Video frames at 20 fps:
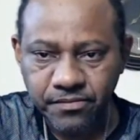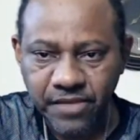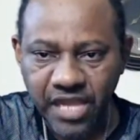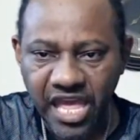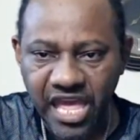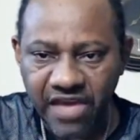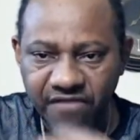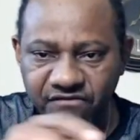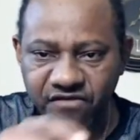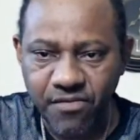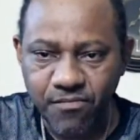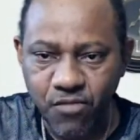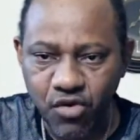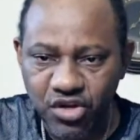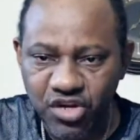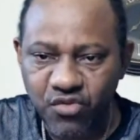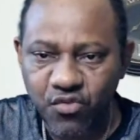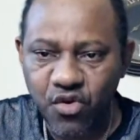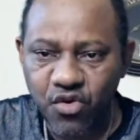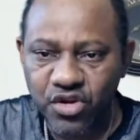Every money
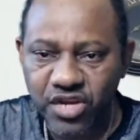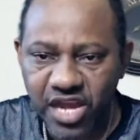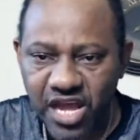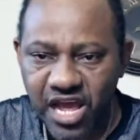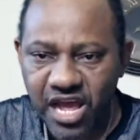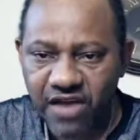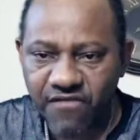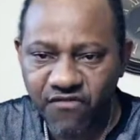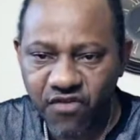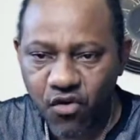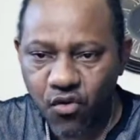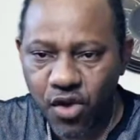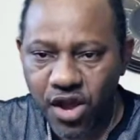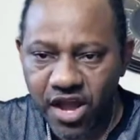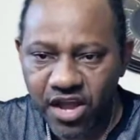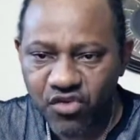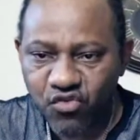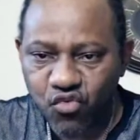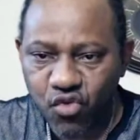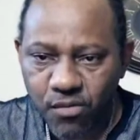we want to have
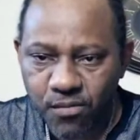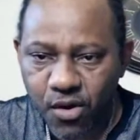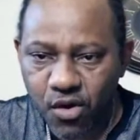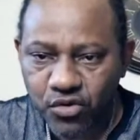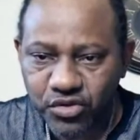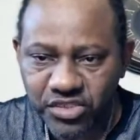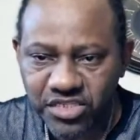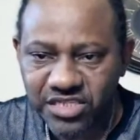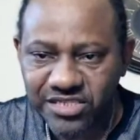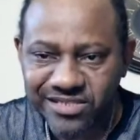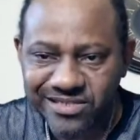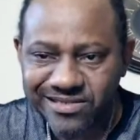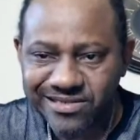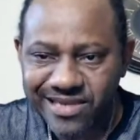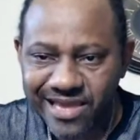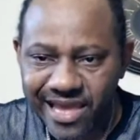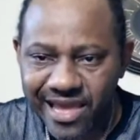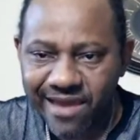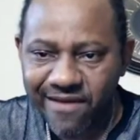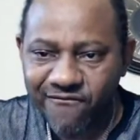one know about it.
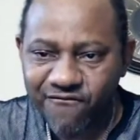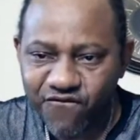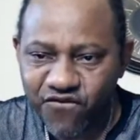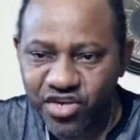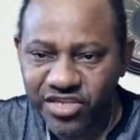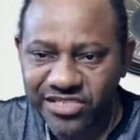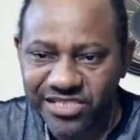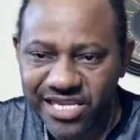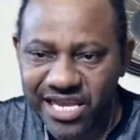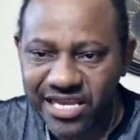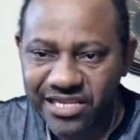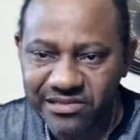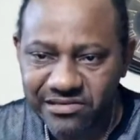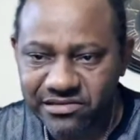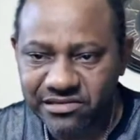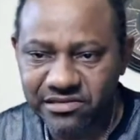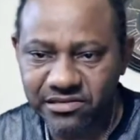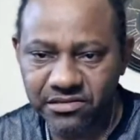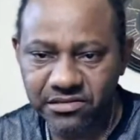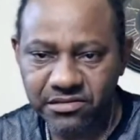Every
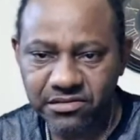cent.